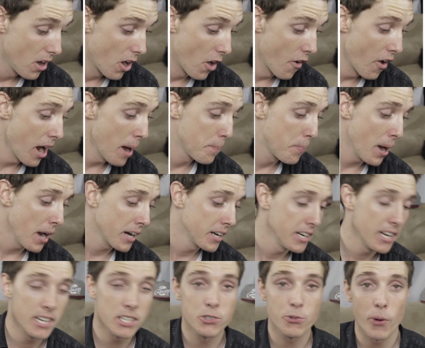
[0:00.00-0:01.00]
All right,
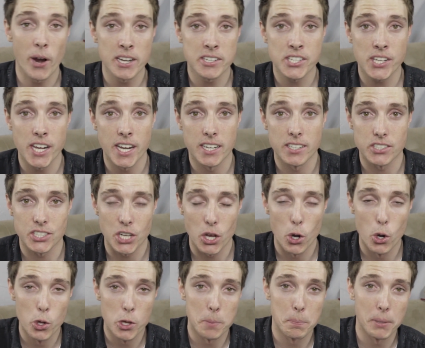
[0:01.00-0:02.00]
Buccaneers, Redskins.
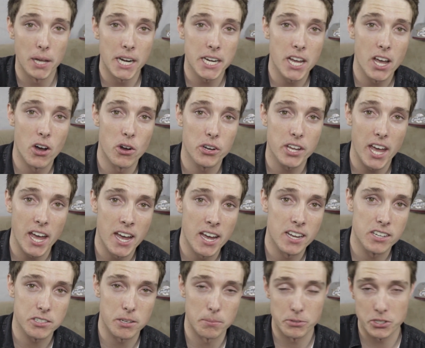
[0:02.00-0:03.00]
Who the bloody hell
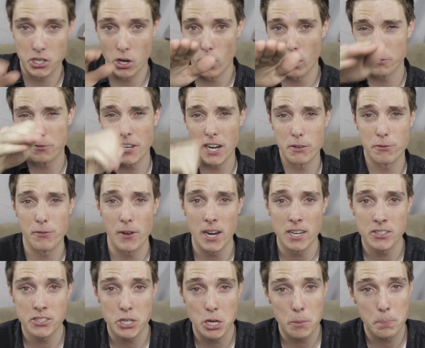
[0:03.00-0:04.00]
cares? I'm sorry if that
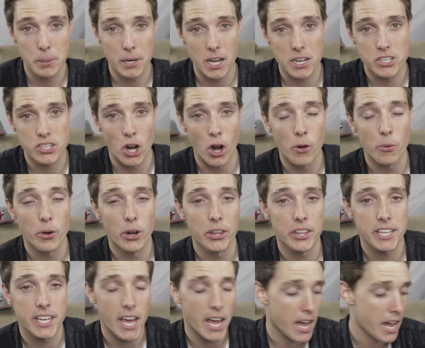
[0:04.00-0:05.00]
offends you, but I don't
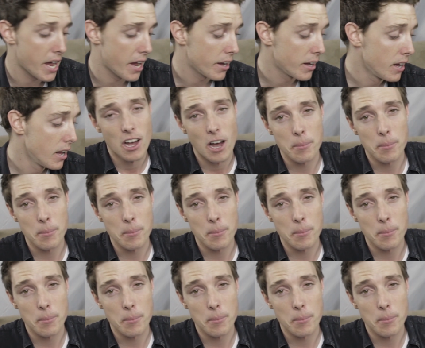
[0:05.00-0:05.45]
really care.